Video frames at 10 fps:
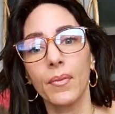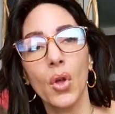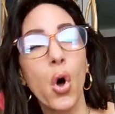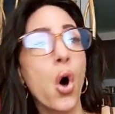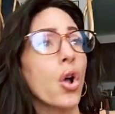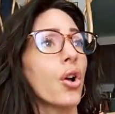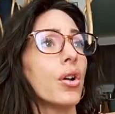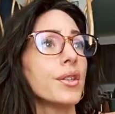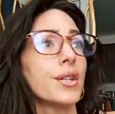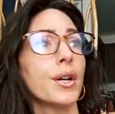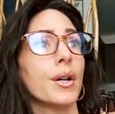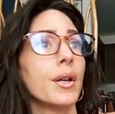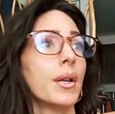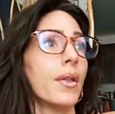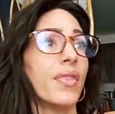All girls are
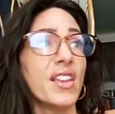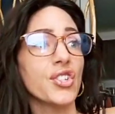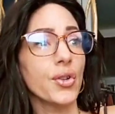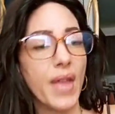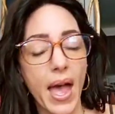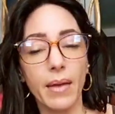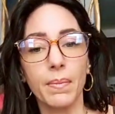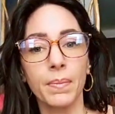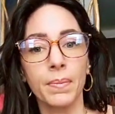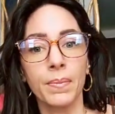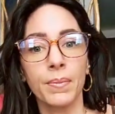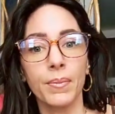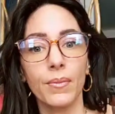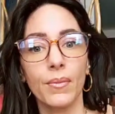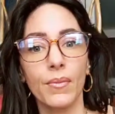this or that.
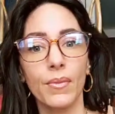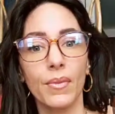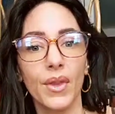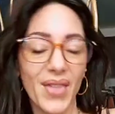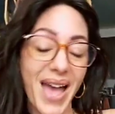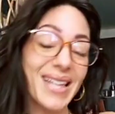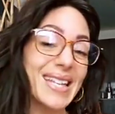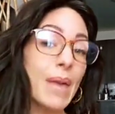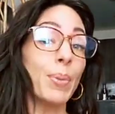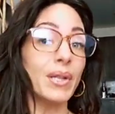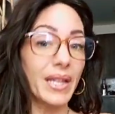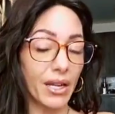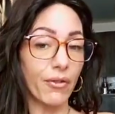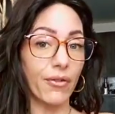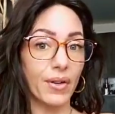That is a
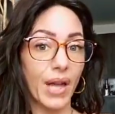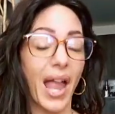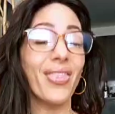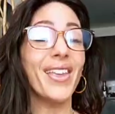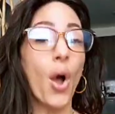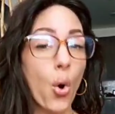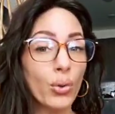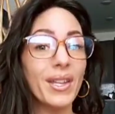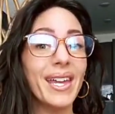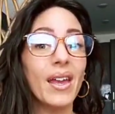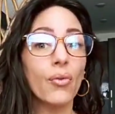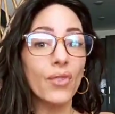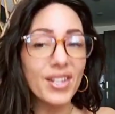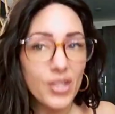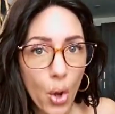belief. And the only
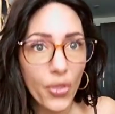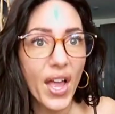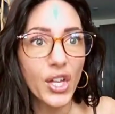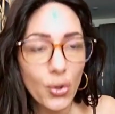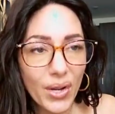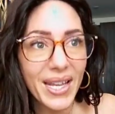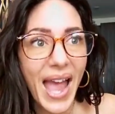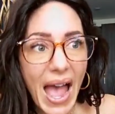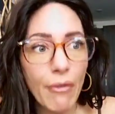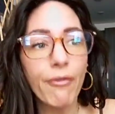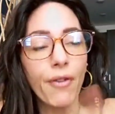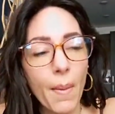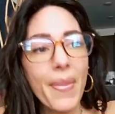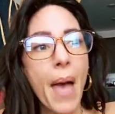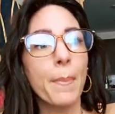result that you can have
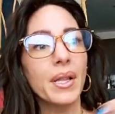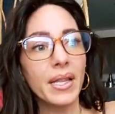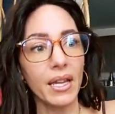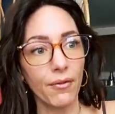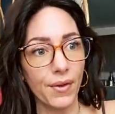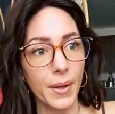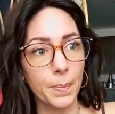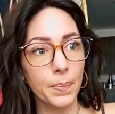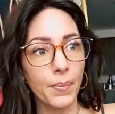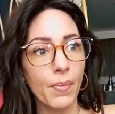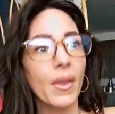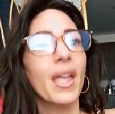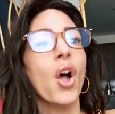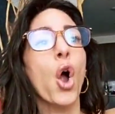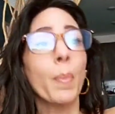from that belief
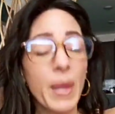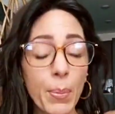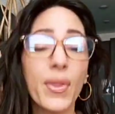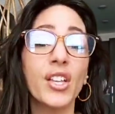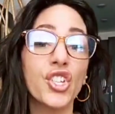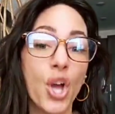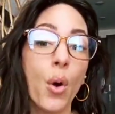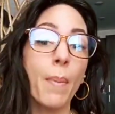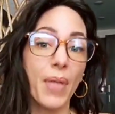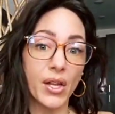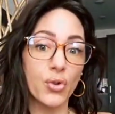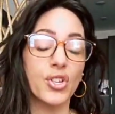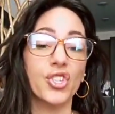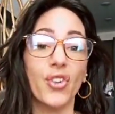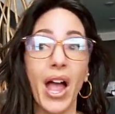are people that show up that you
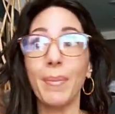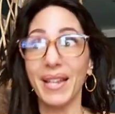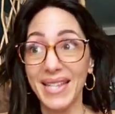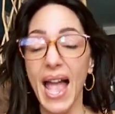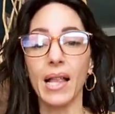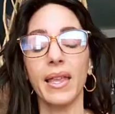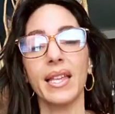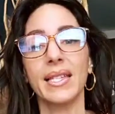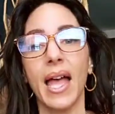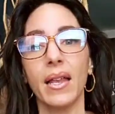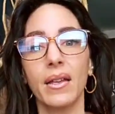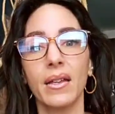describe exactly as that.